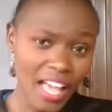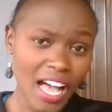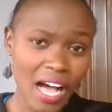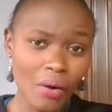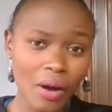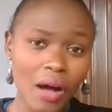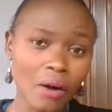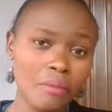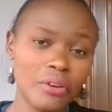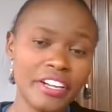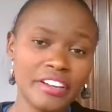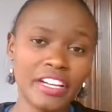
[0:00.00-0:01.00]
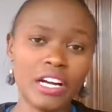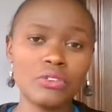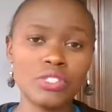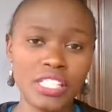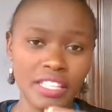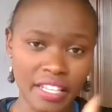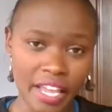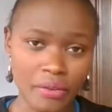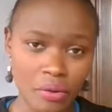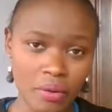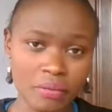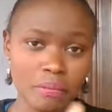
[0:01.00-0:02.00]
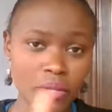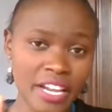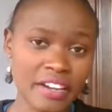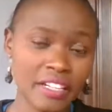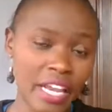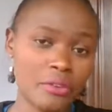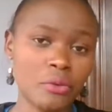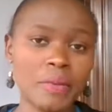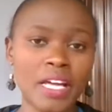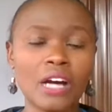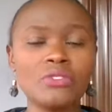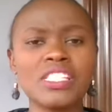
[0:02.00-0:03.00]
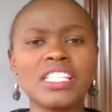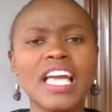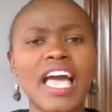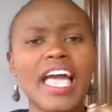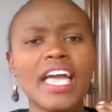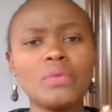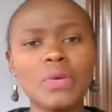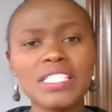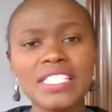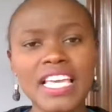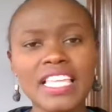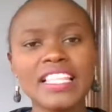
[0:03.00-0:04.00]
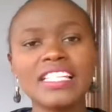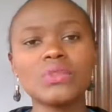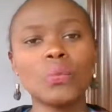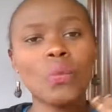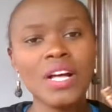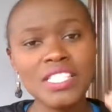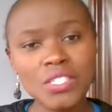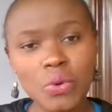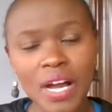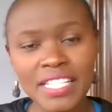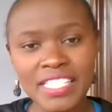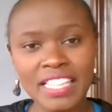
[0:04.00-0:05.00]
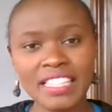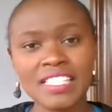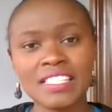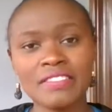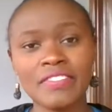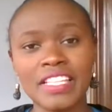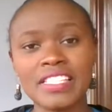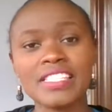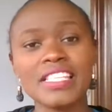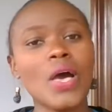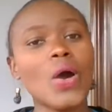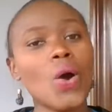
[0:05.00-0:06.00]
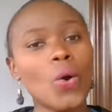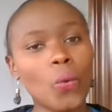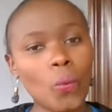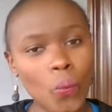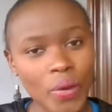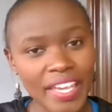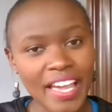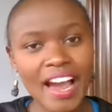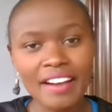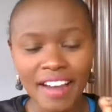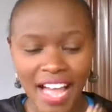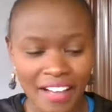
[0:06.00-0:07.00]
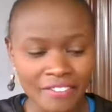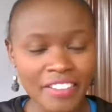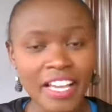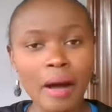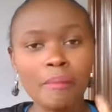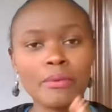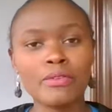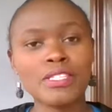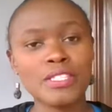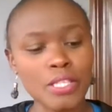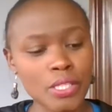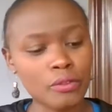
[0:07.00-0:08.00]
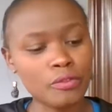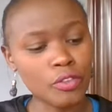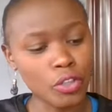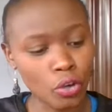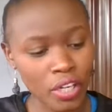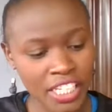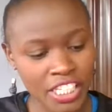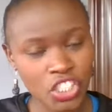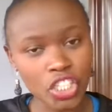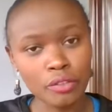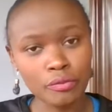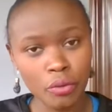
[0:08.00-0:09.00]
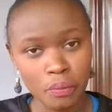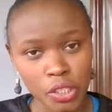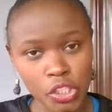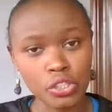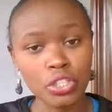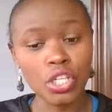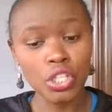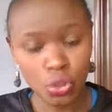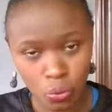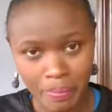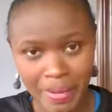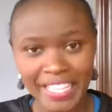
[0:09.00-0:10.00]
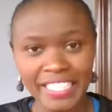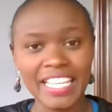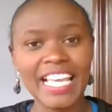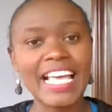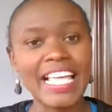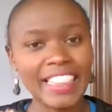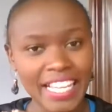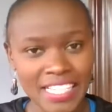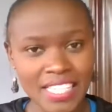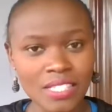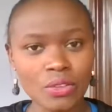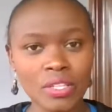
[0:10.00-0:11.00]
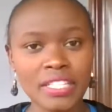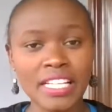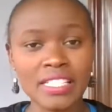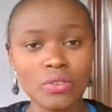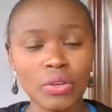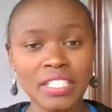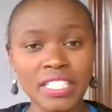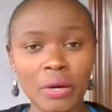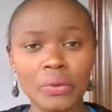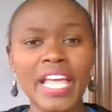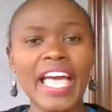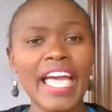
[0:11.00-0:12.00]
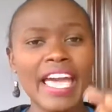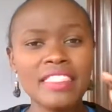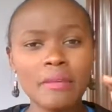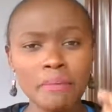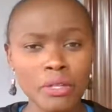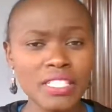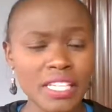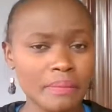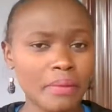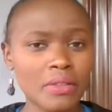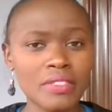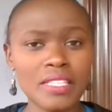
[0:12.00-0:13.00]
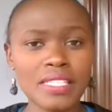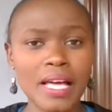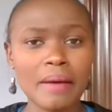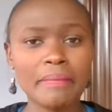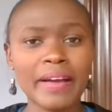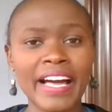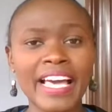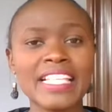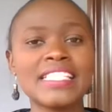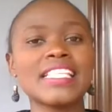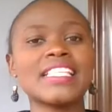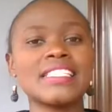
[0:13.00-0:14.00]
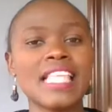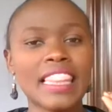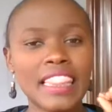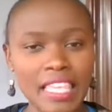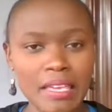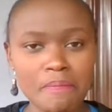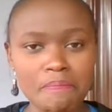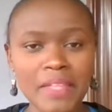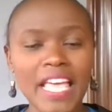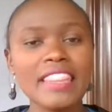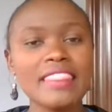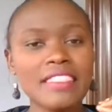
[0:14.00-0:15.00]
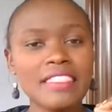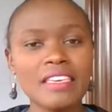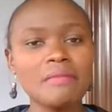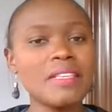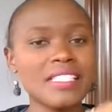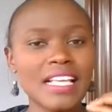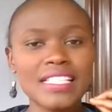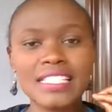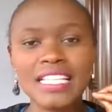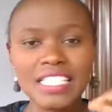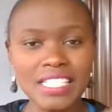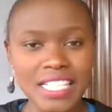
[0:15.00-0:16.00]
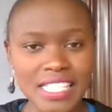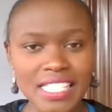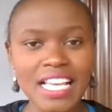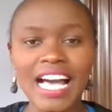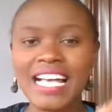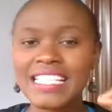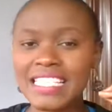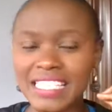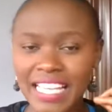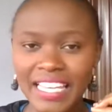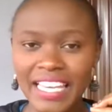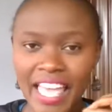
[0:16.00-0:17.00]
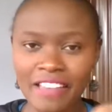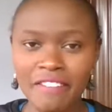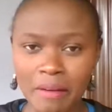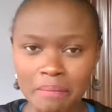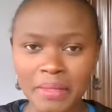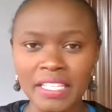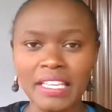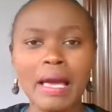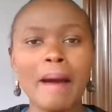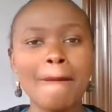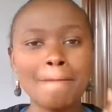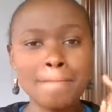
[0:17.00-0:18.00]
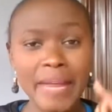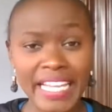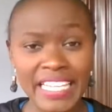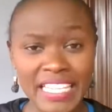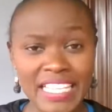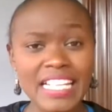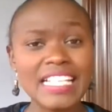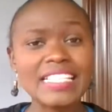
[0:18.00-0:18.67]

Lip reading: bordering county, the bordering Nairobi County. And we're saying that once you attend these events, we are having a process of knowledge, information to money. That is all that's going down. And the beauty about this camp, guys, is the theme. The theme is as interesting as it can ever be: money,